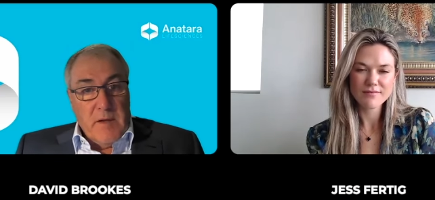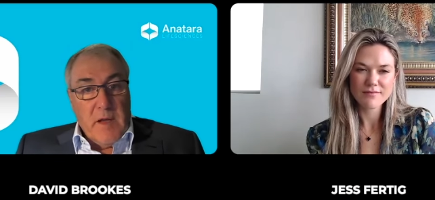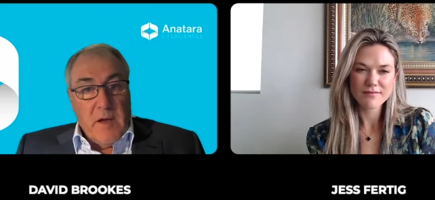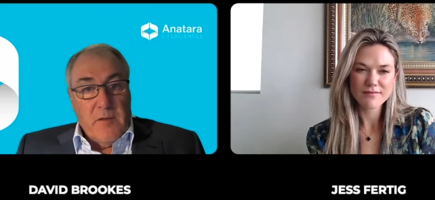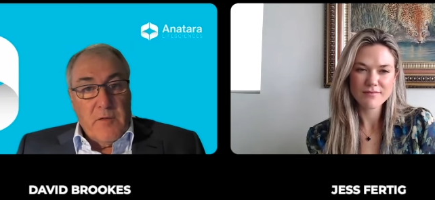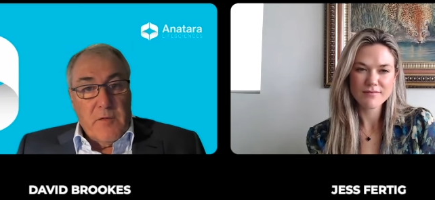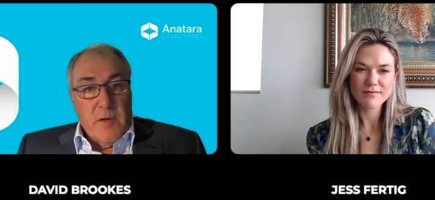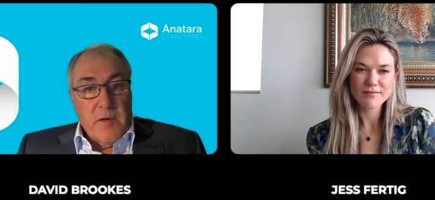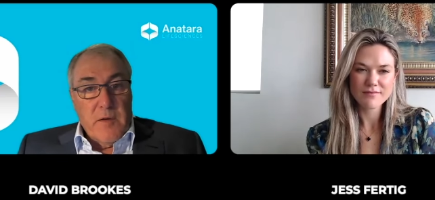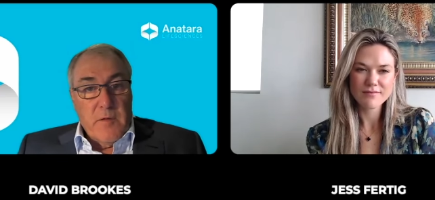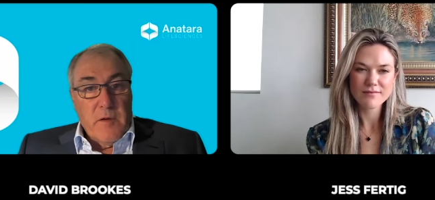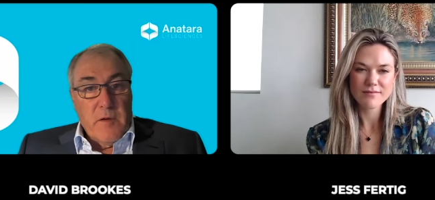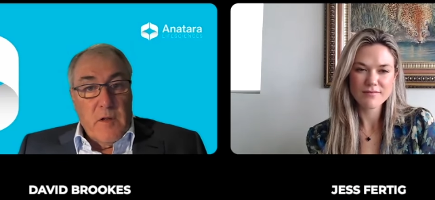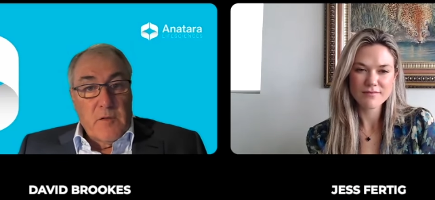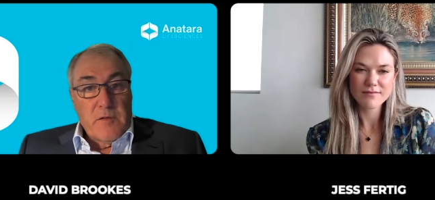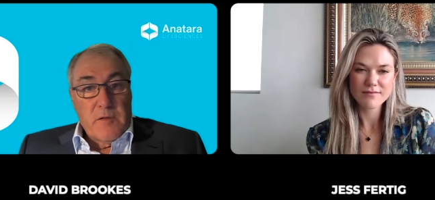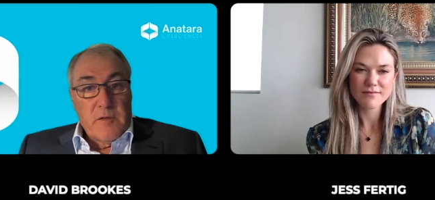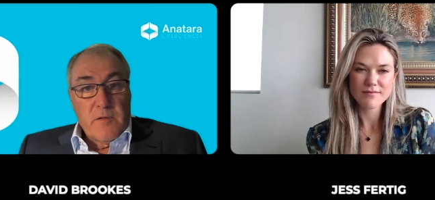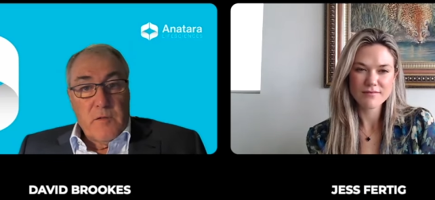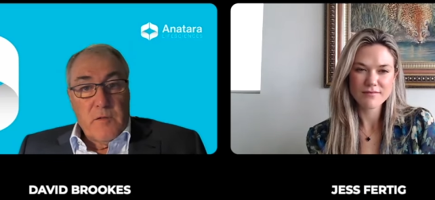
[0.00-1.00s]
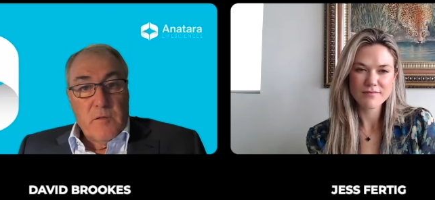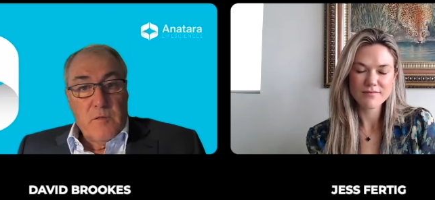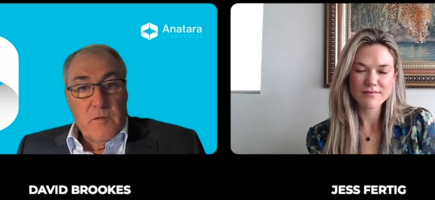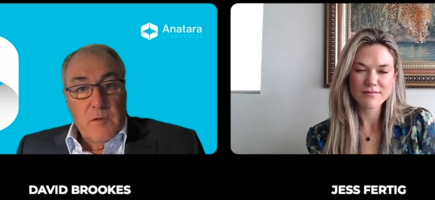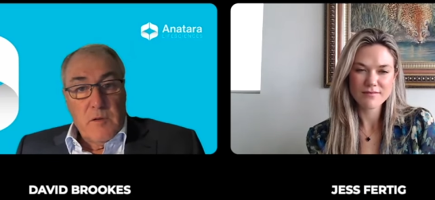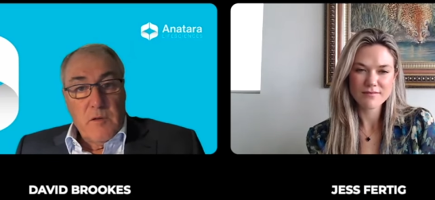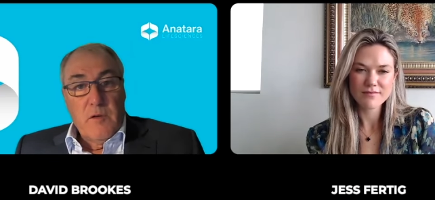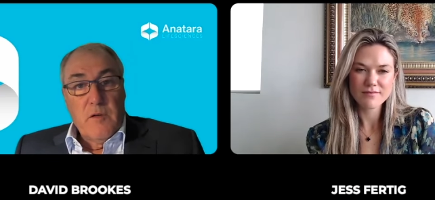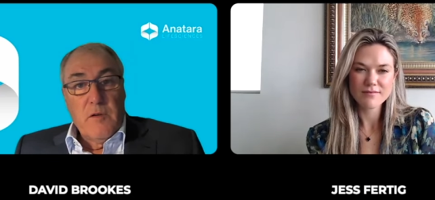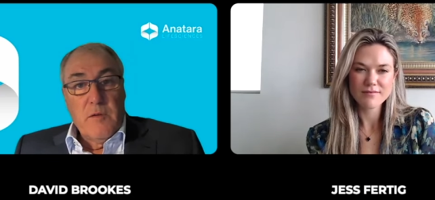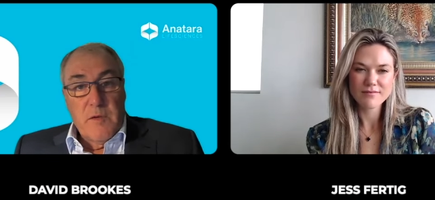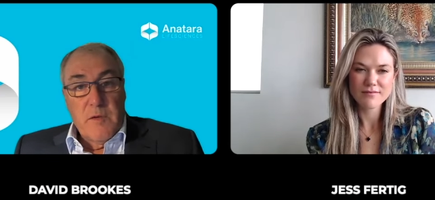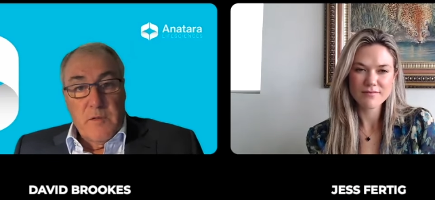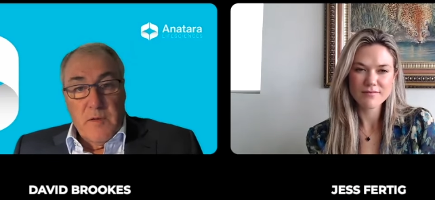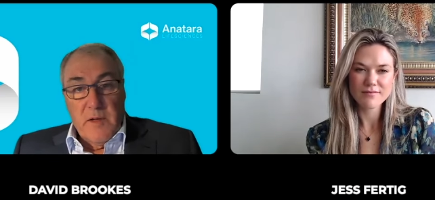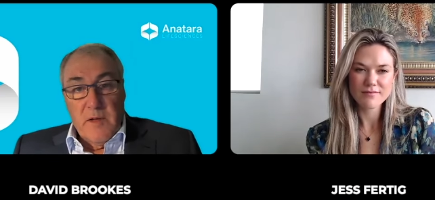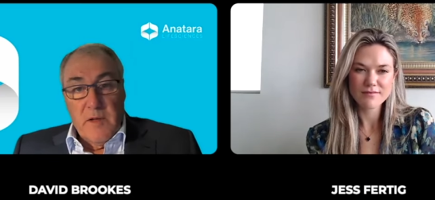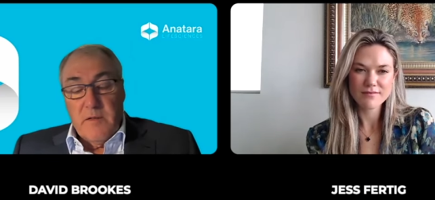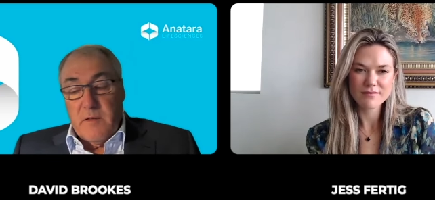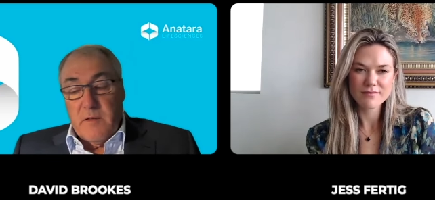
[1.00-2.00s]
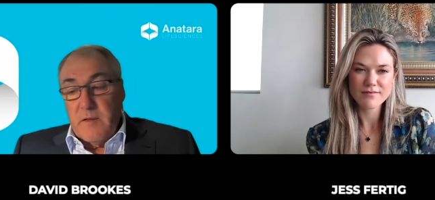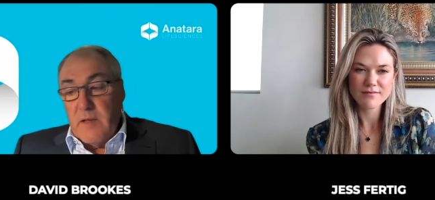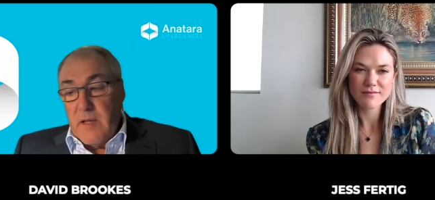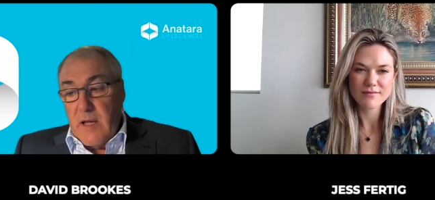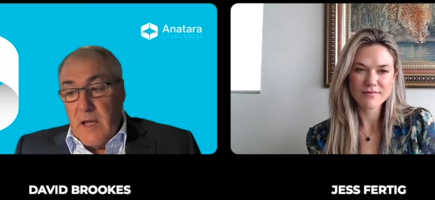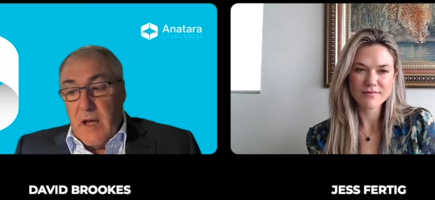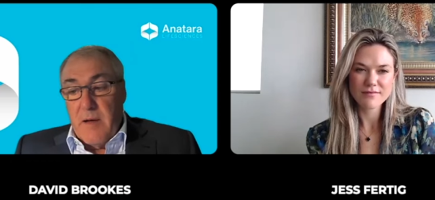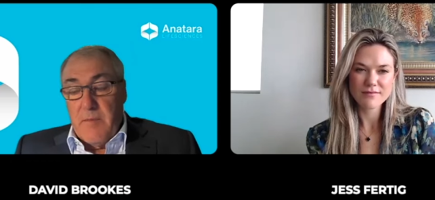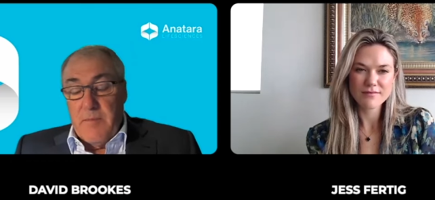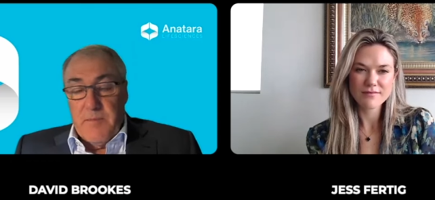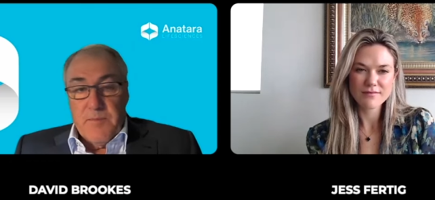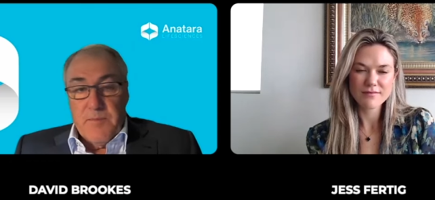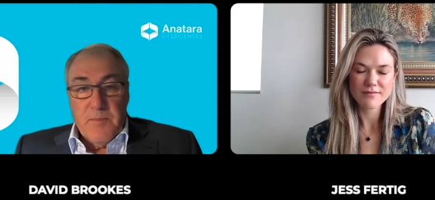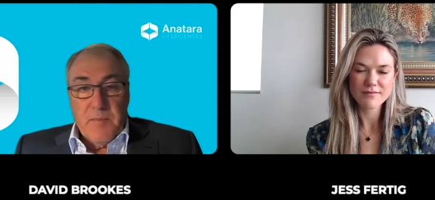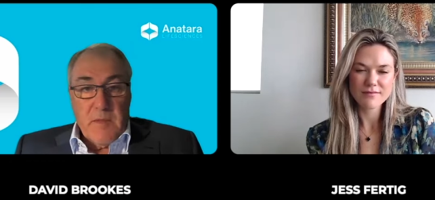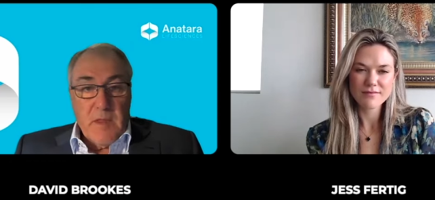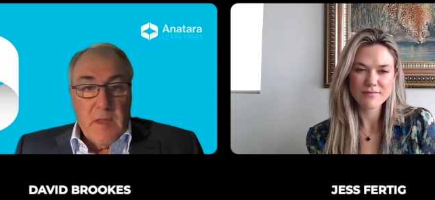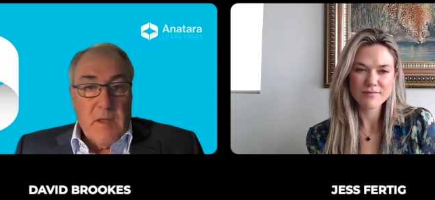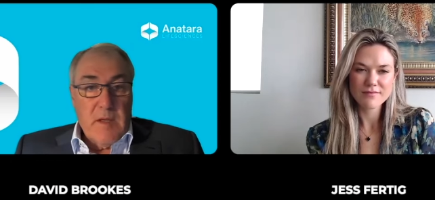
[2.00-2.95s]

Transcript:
Speaker 1: gastroenterological luminaries um,